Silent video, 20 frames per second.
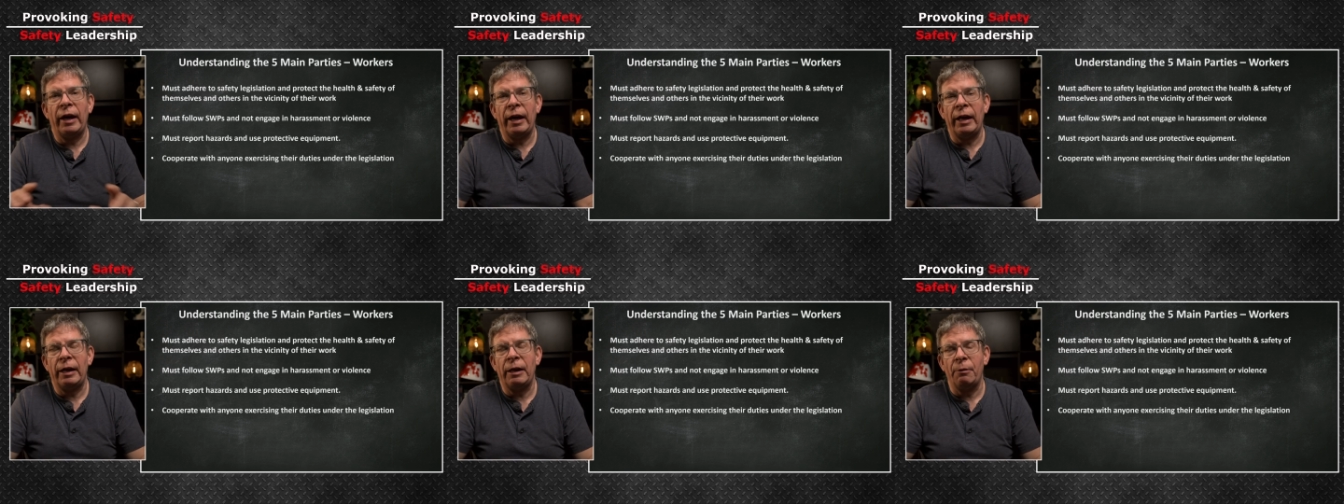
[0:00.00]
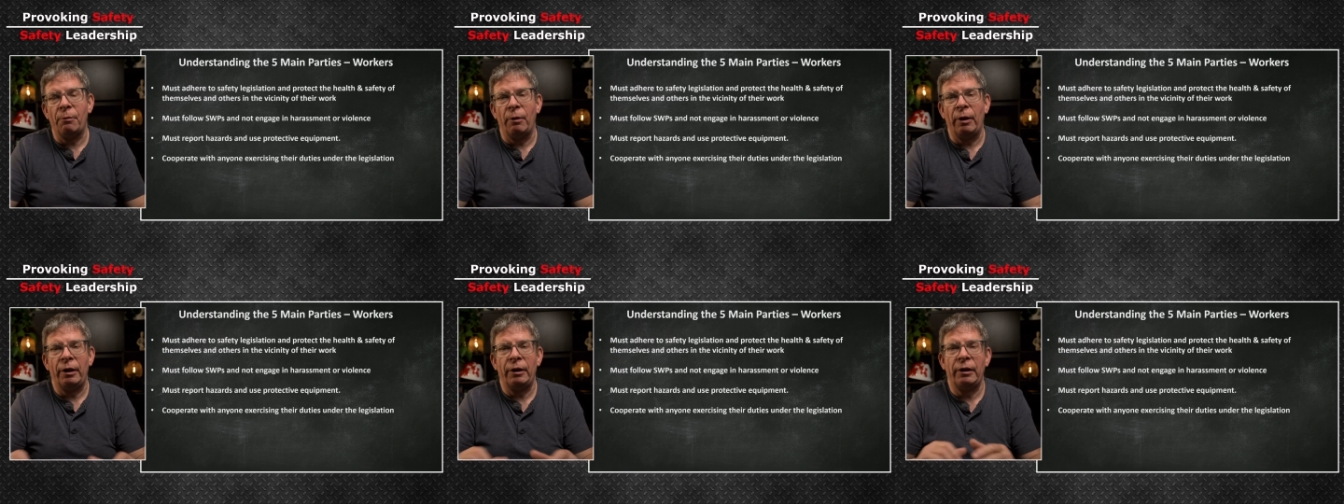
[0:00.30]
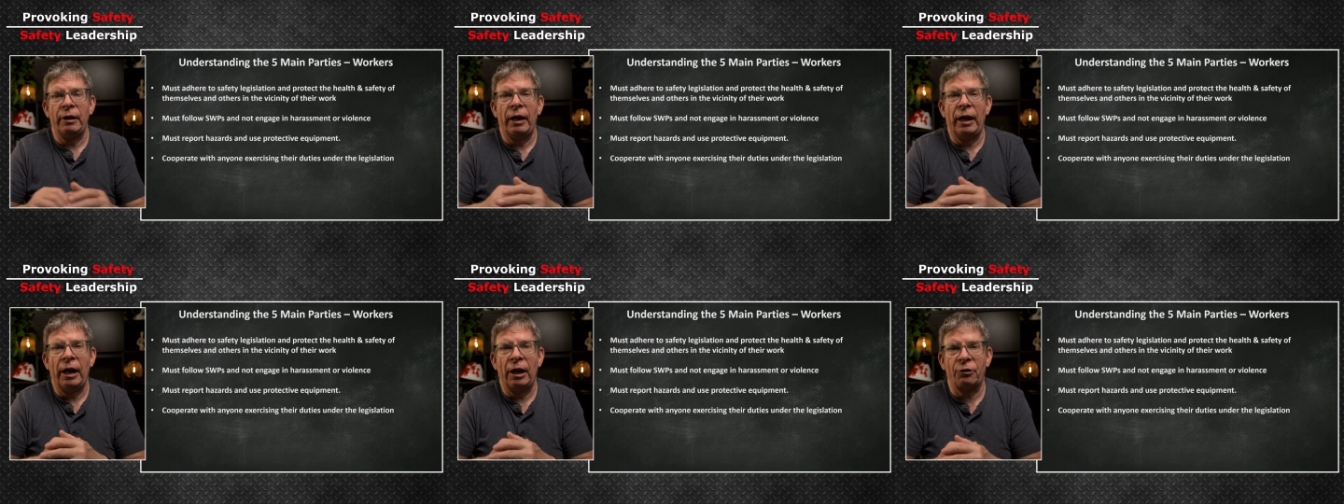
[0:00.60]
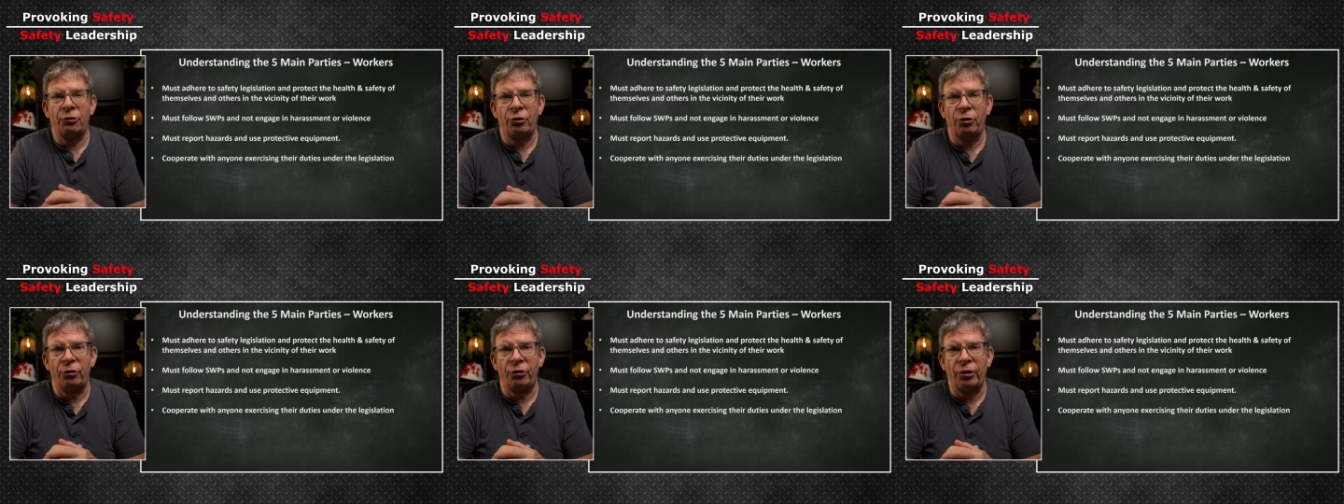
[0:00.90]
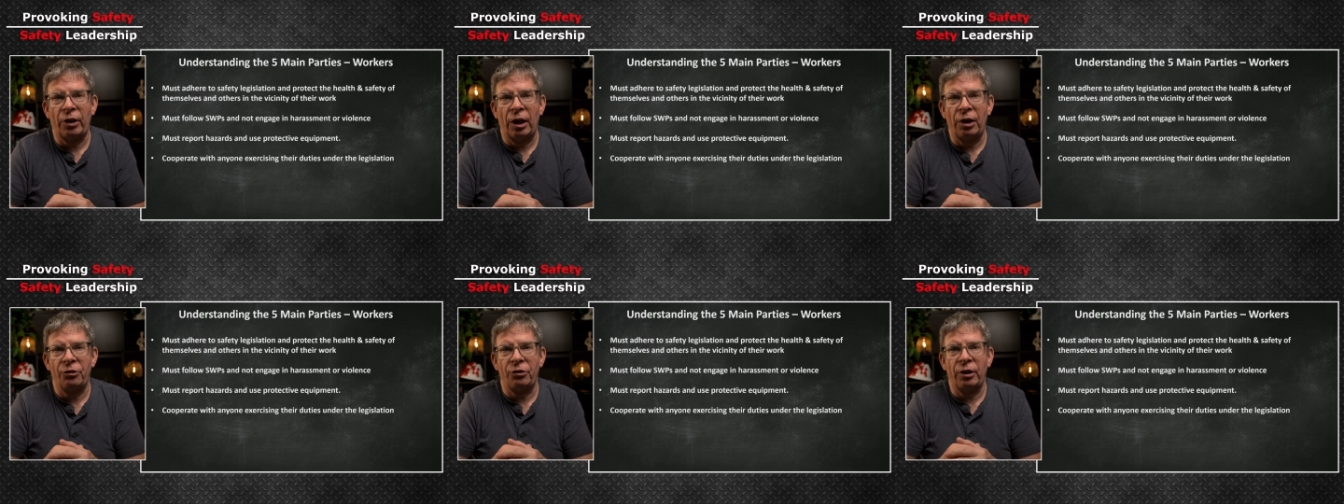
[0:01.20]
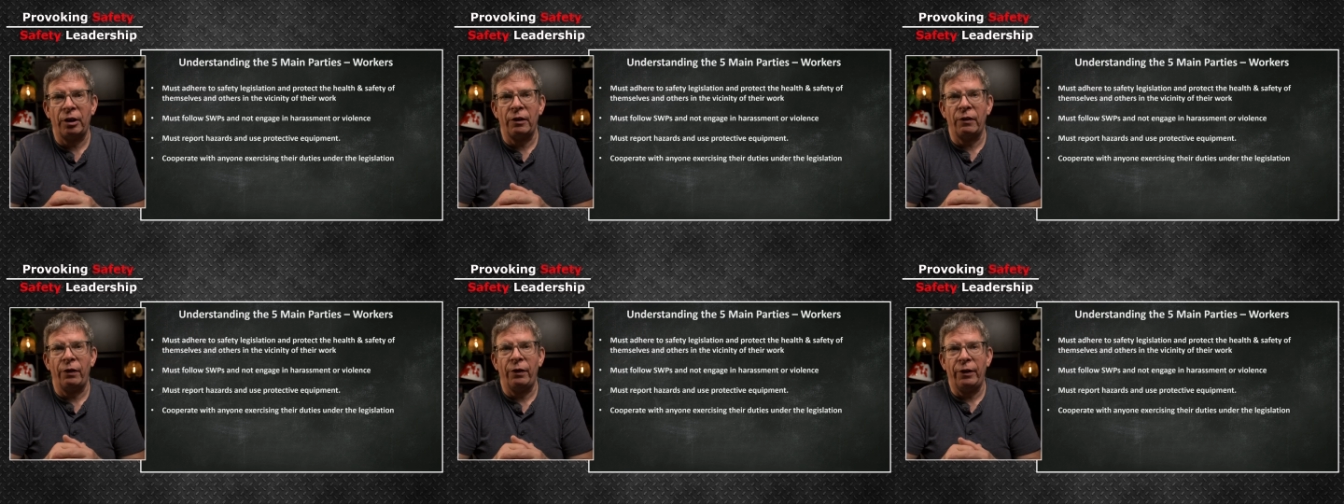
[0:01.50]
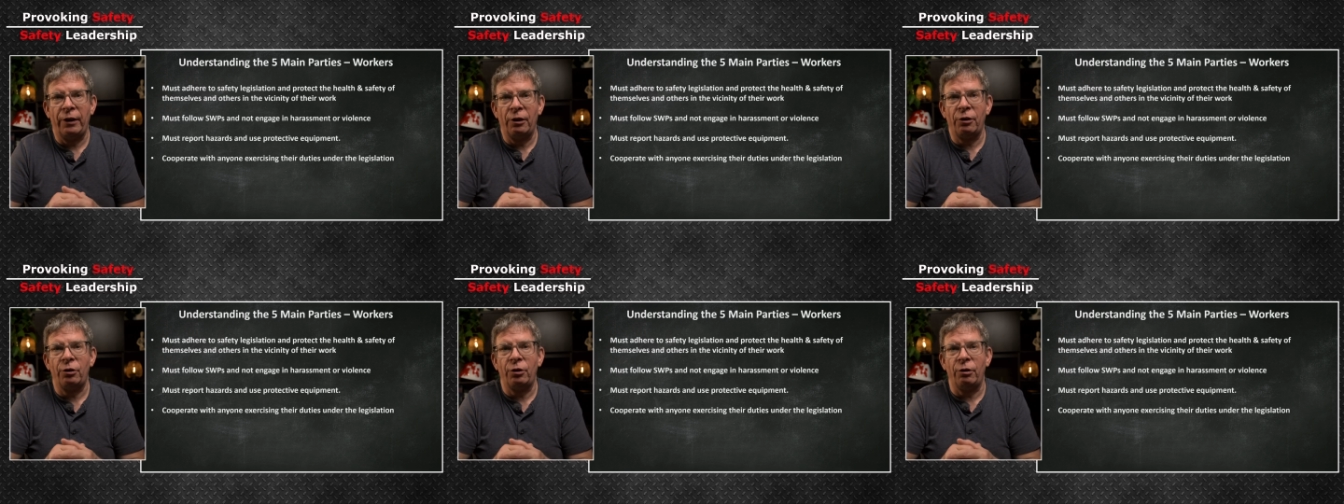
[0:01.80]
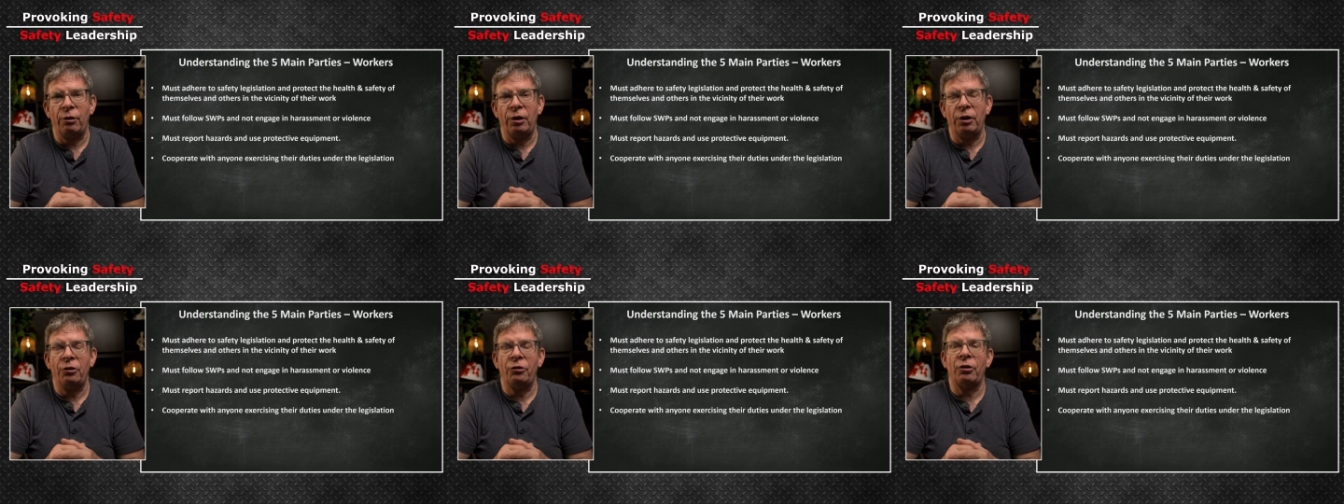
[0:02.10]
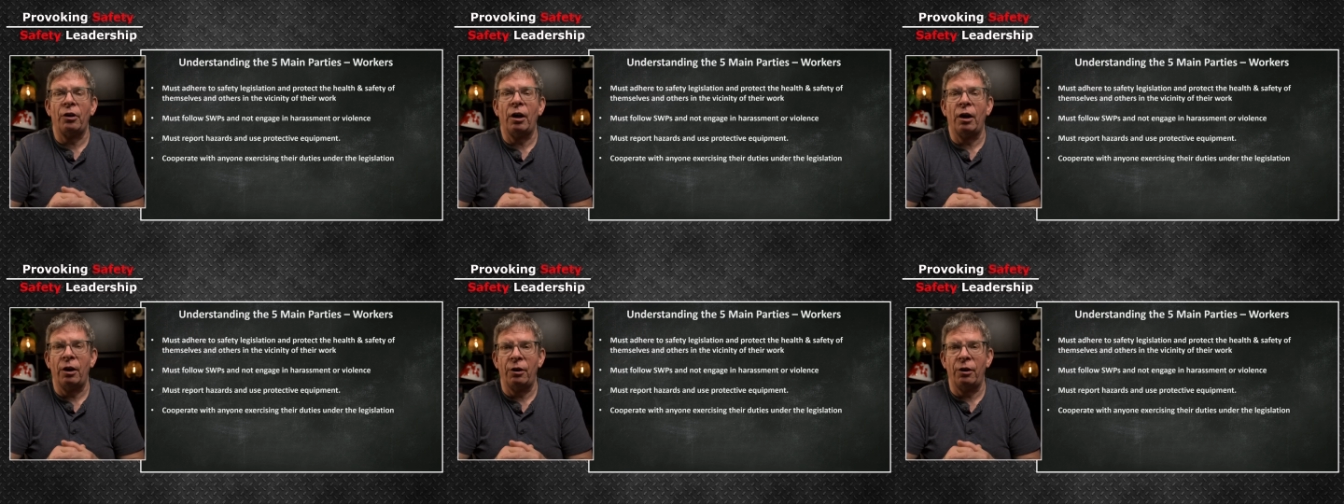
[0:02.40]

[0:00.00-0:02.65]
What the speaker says: anyone exercising their duties